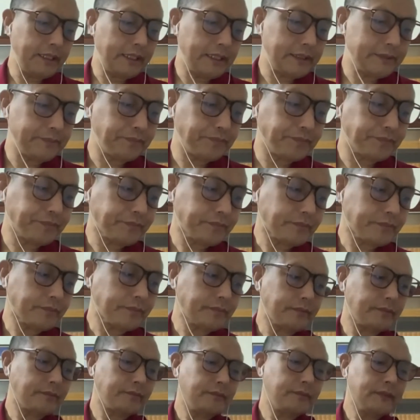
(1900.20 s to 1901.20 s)
prostration, one
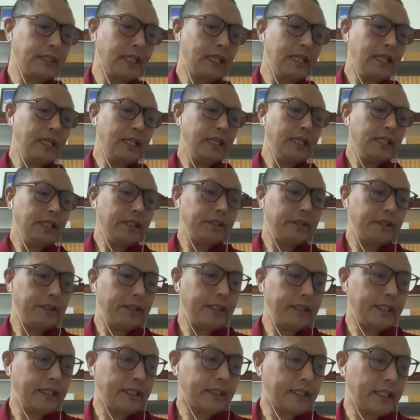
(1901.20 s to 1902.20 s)
hundred thousand
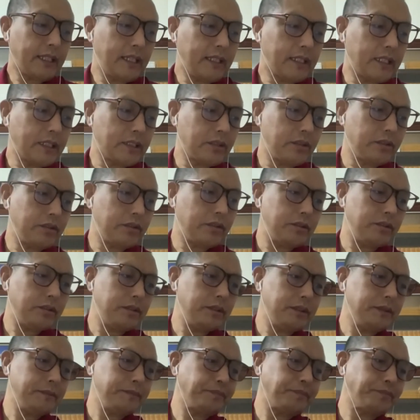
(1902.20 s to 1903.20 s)
recitations
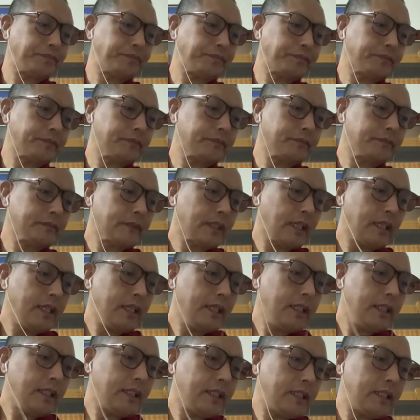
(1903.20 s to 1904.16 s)
of Vajrasattva.